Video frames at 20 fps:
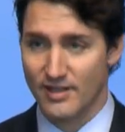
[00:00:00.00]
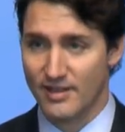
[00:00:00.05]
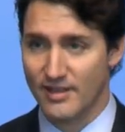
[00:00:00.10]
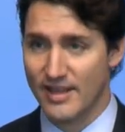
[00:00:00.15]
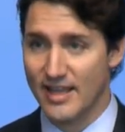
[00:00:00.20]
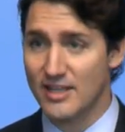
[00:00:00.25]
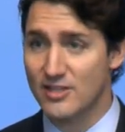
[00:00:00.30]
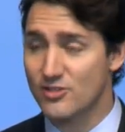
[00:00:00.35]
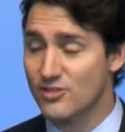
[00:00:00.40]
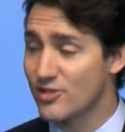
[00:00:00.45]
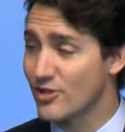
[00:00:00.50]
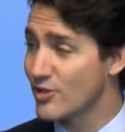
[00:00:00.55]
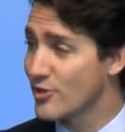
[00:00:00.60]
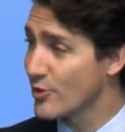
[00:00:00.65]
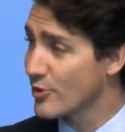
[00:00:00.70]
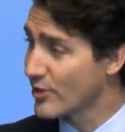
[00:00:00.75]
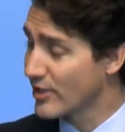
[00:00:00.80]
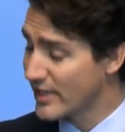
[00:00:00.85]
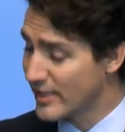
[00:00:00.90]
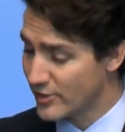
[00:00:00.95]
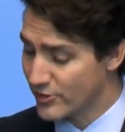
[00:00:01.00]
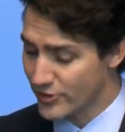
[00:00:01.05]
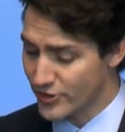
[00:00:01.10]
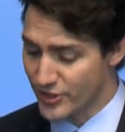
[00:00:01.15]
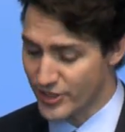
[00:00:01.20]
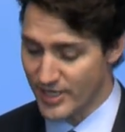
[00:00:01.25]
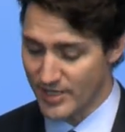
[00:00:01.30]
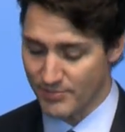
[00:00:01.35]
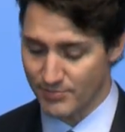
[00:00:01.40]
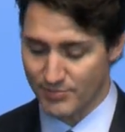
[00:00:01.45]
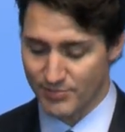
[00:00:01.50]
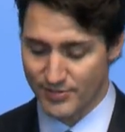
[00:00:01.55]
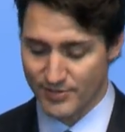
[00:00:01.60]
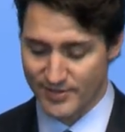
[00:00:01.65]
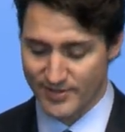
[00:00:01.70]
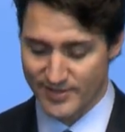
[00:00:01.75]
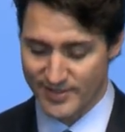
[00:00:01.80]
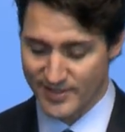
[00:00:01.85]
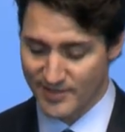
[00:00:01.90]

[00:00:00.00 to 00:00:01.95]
Thanks to your leadership,